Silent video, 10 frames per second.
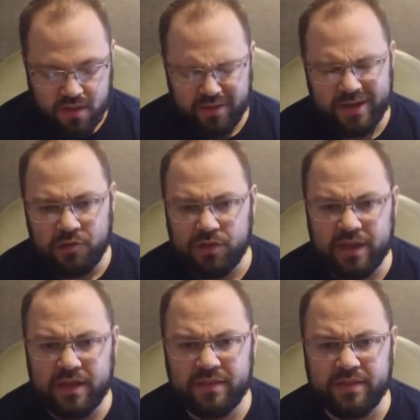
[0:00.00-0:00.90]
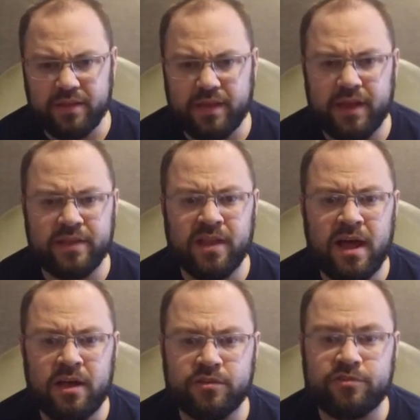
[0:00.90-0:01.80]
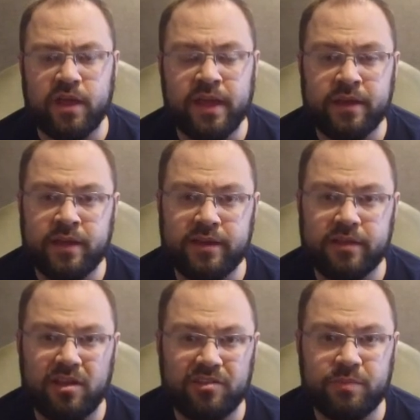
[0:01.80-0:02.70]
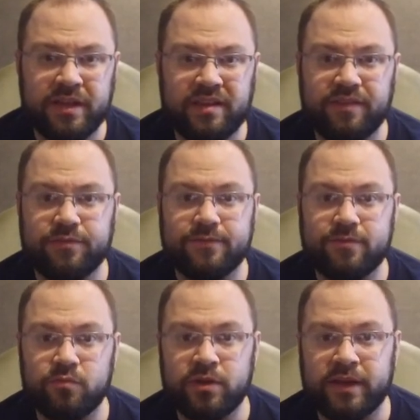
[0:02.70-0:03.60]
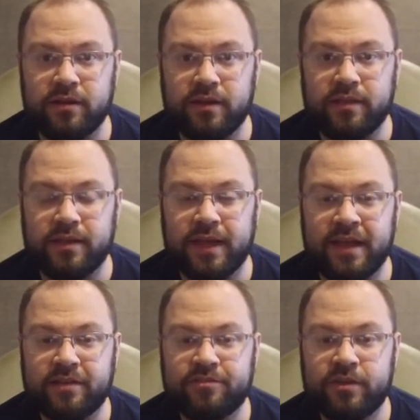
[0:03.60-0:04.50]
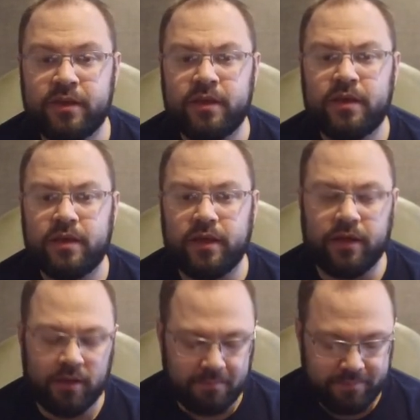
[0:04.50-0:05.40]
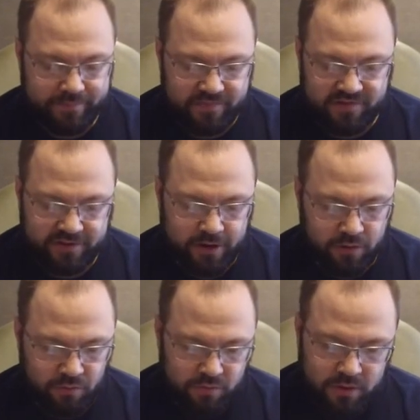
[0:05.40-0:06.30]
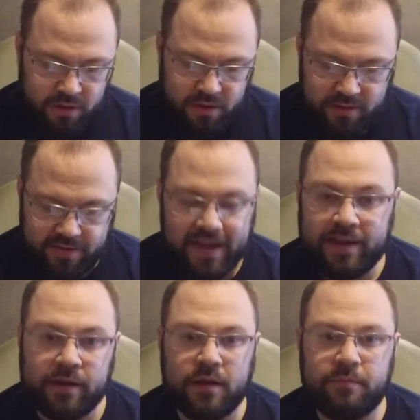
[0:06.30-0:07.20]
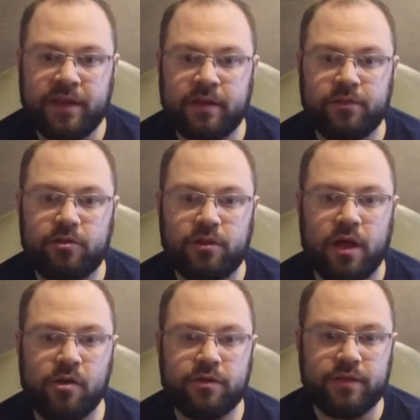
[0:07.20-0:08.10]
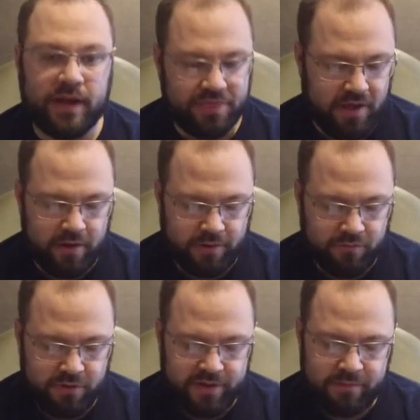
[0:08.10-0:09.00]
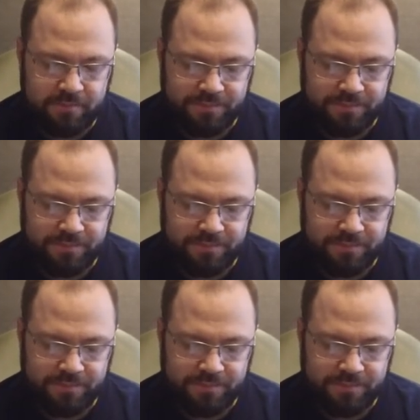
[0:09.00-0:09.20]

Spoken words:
the gun laws and hunting laws being different from one area to the next. So that ended up being a little longer than I thought it would,